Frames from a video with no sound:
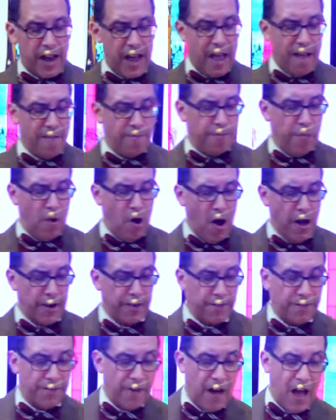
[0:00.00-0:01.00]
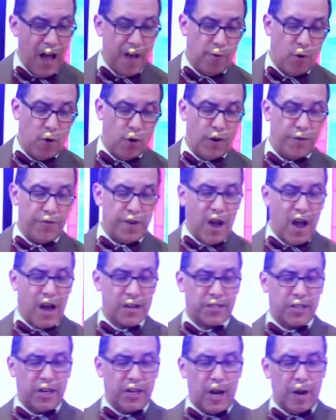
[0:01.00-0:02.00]
I have bought five oak of
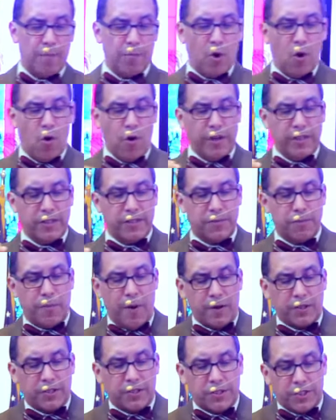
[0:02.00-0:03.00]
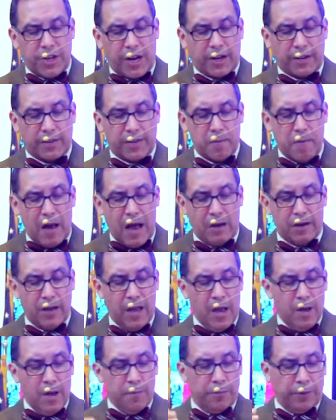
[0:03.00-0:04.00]
yachts and I'm going to check them out.
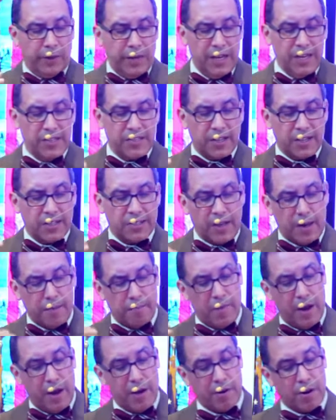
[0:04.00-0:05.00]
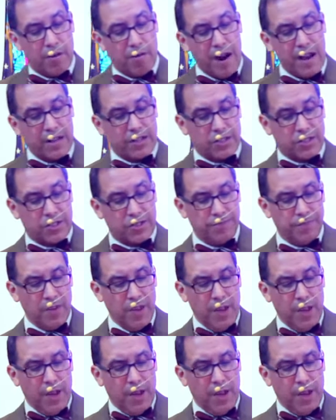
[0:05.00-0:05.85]
Please accept my regrets.